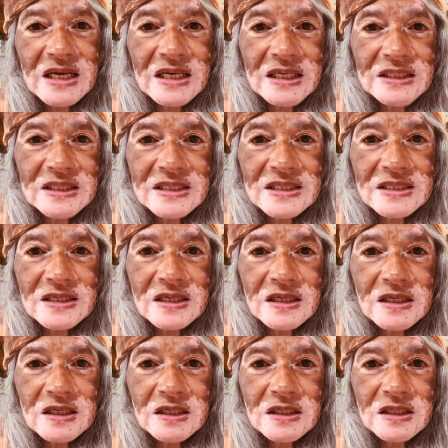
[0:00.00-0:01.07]
it's
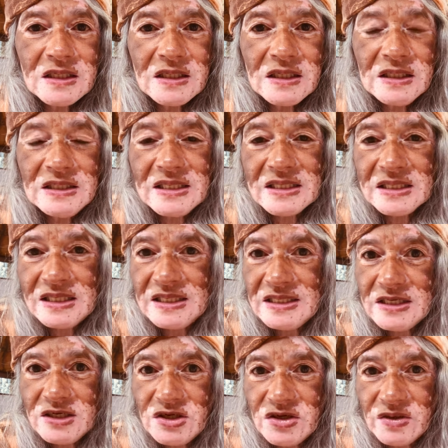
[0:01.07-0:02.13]
it's
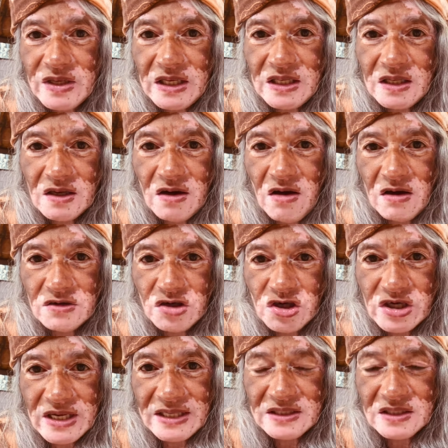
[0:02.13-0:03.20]
easy to end the
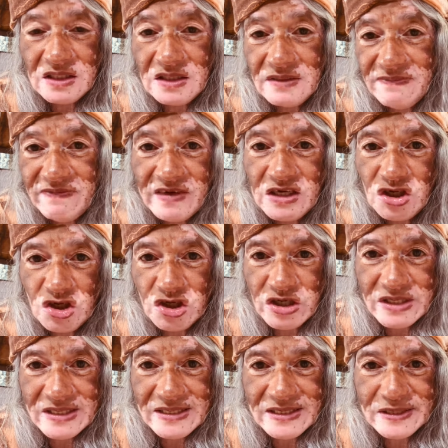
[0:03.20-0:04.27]
contract. It
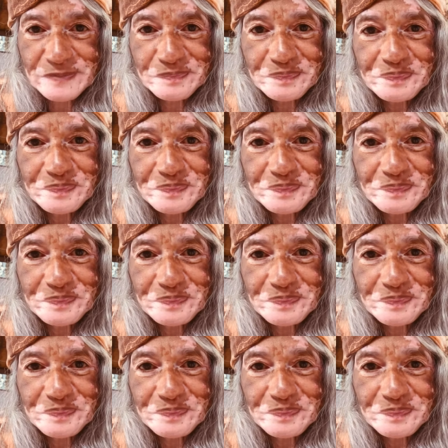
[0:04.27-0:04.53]
finishes.